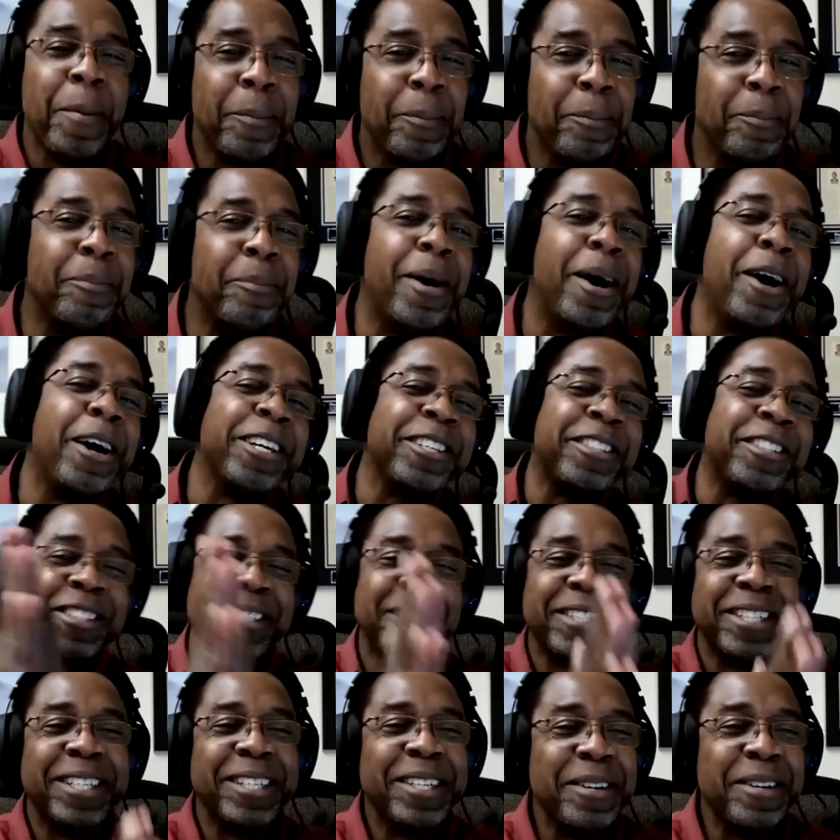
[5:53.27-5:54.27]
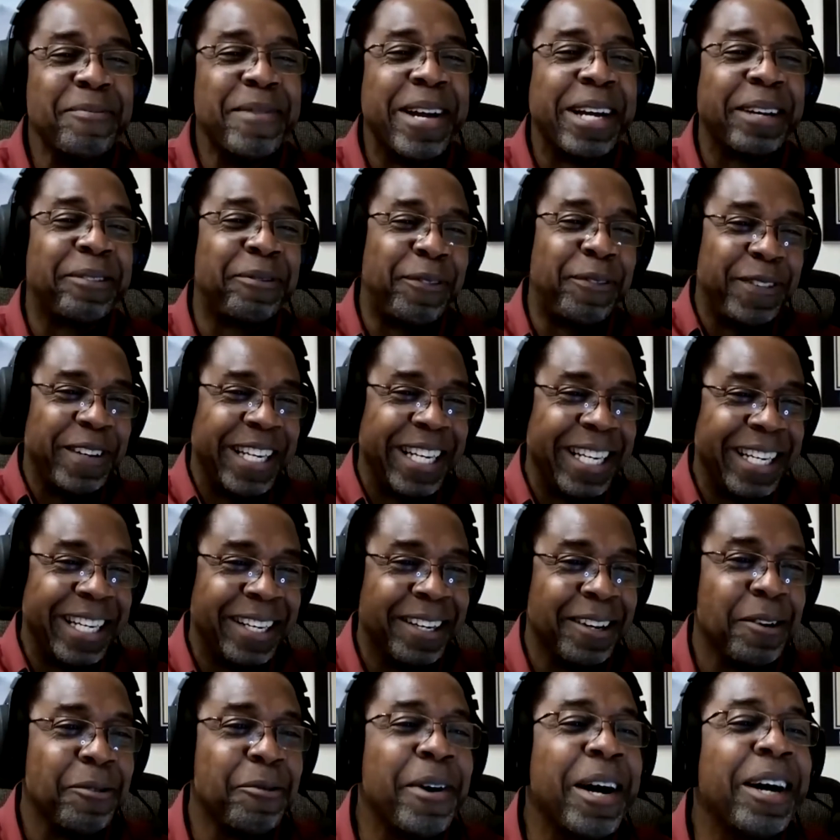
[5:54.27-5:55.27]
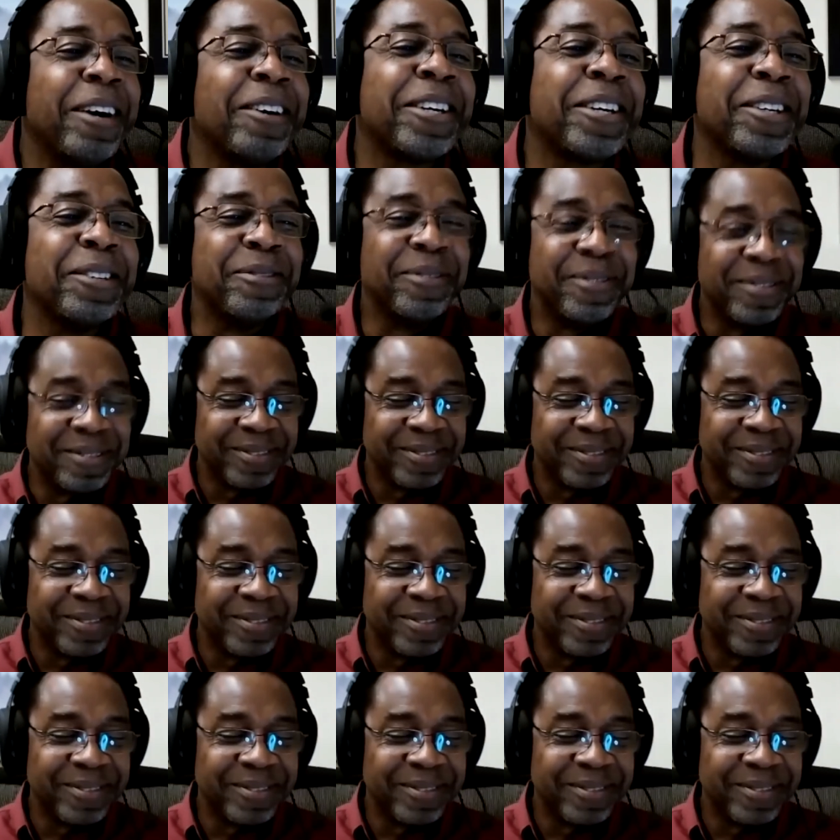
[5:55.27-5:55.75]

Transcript: Marcia McFee. Welcome.